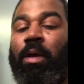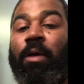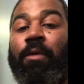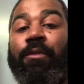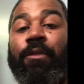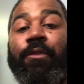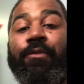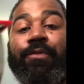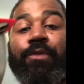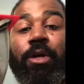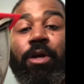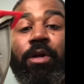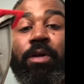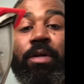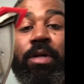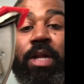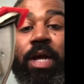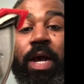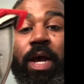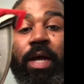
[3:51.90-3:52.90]
the third
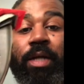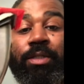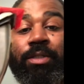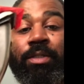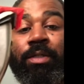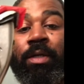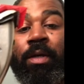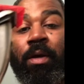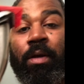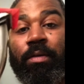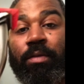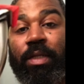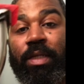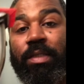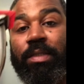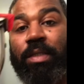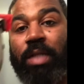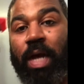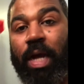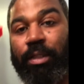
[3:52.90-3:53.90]
notch. These
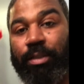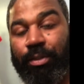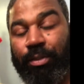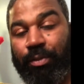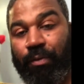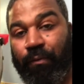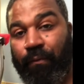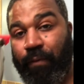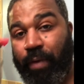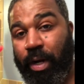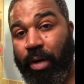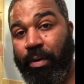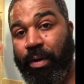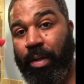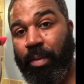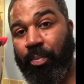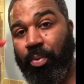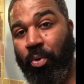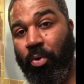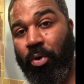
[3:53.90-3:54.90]
notches are very
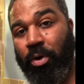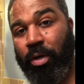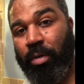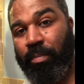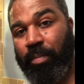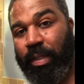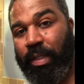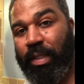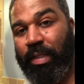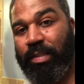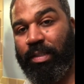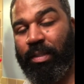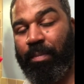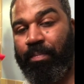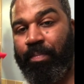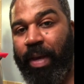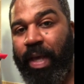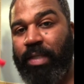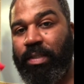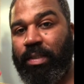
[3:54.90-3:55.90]
important because it
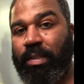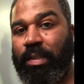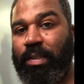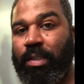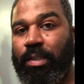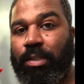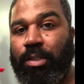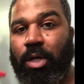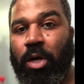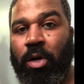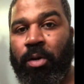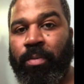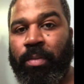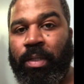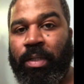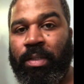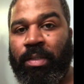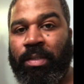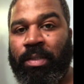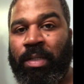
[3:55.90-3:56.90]
basically
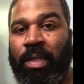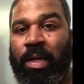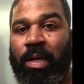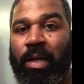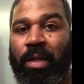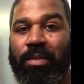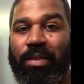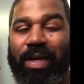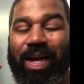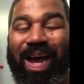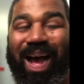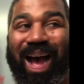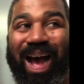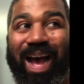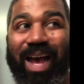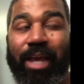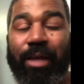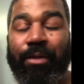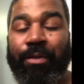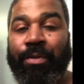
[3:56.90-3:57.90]
determines the
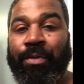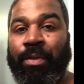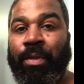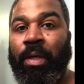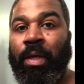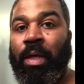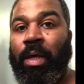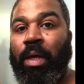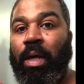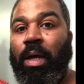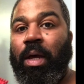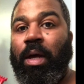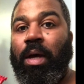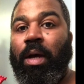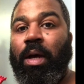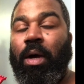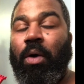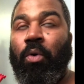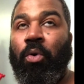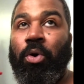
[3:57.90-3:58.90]
height
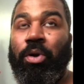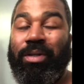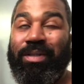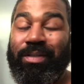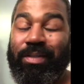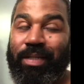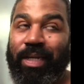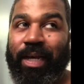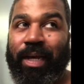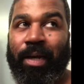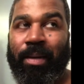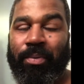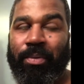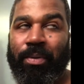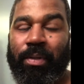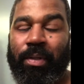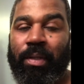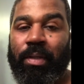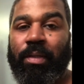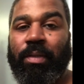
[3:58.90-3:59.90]
or
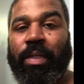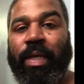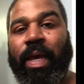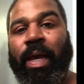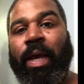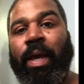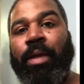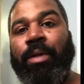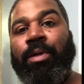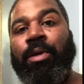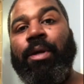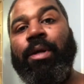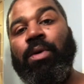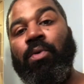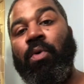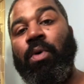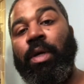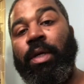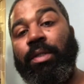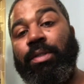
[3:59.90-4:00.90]
depth that you're
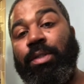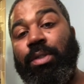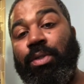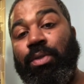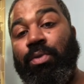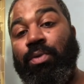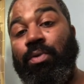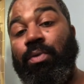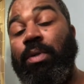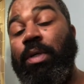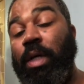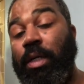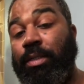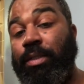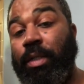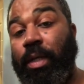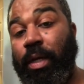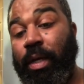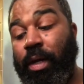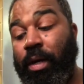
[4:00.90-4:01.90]
going to cut
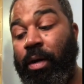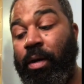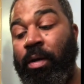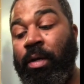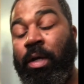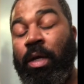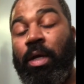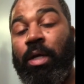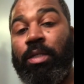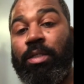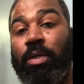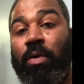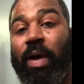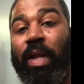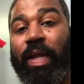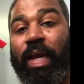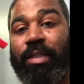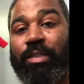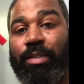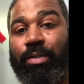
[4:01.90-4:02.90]
your hair. So I
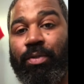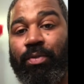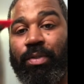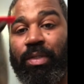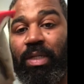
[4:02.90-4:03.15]
like to use